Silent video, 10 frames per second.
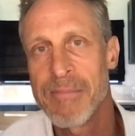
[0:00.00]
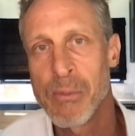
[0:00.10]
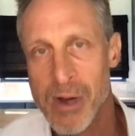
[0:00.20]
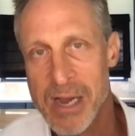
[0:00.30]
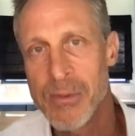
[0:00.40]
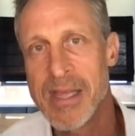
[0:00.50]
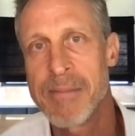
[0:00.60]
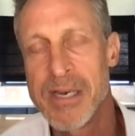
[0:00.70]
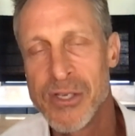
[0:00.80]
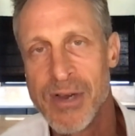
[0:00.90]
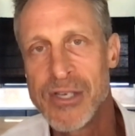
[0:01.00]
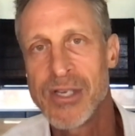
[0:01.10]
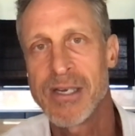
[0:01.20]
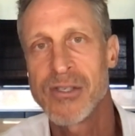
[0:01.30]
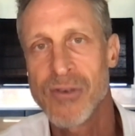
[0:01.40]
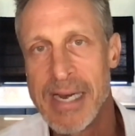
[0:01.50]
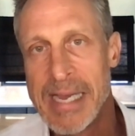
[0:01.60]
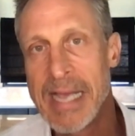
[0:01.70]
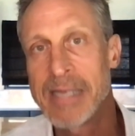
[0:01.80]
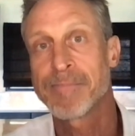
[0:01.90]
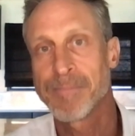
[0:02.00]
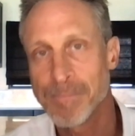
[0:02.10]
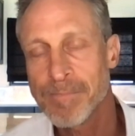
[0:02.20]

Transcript: I've been working with administration and trying to get